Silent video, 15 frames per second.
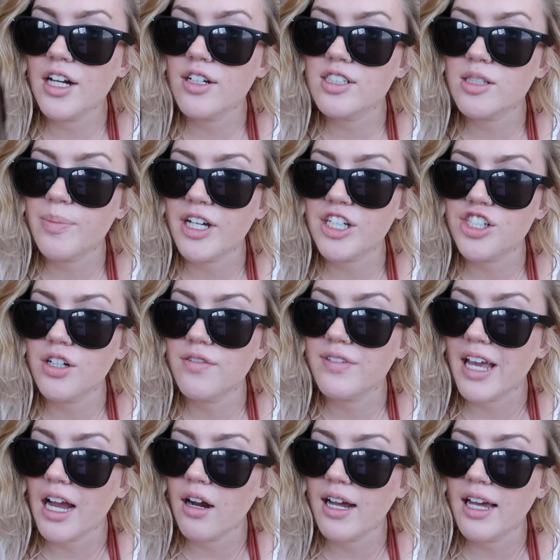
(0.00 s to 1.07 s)
there is a picture
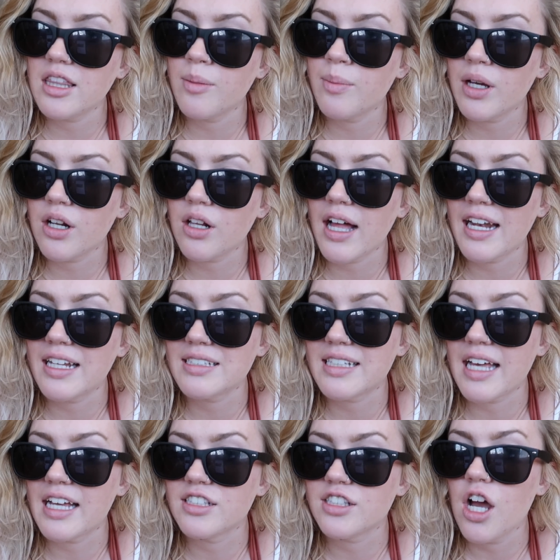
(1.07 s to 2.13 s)
of Garrett in the middle and it
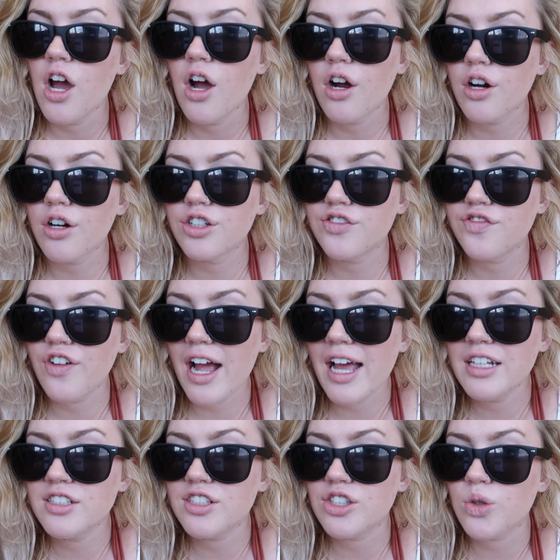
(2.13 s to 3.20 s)
says, her
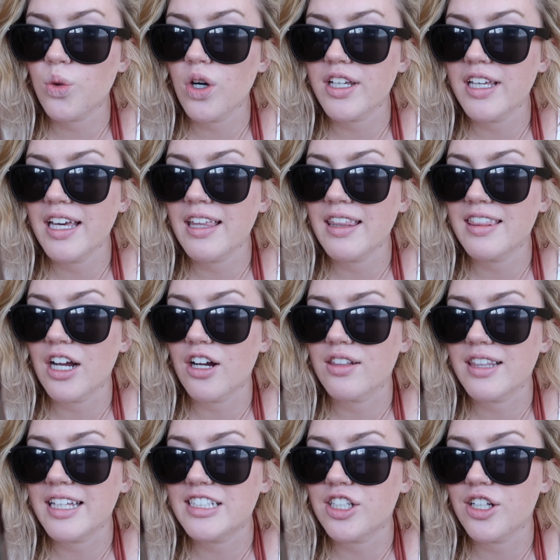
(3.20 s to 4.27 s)
friends twerking
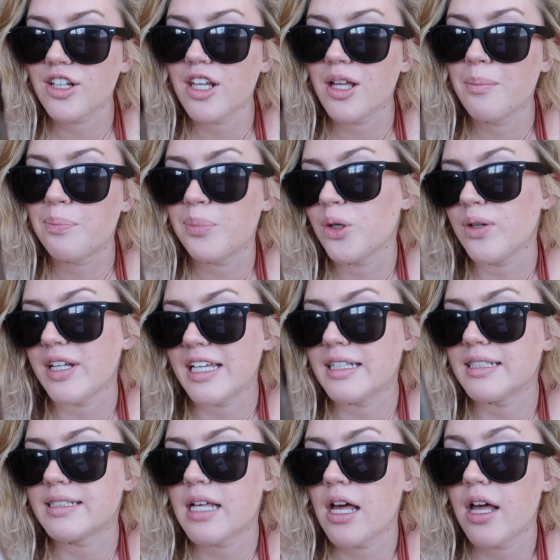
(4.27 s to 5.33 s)
their little
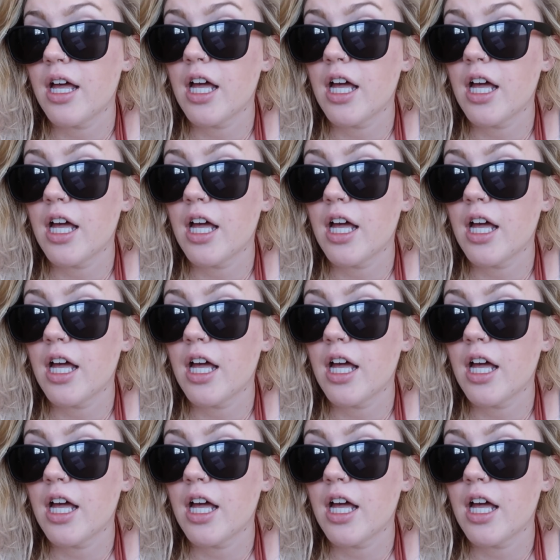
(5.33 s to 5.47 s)
booties.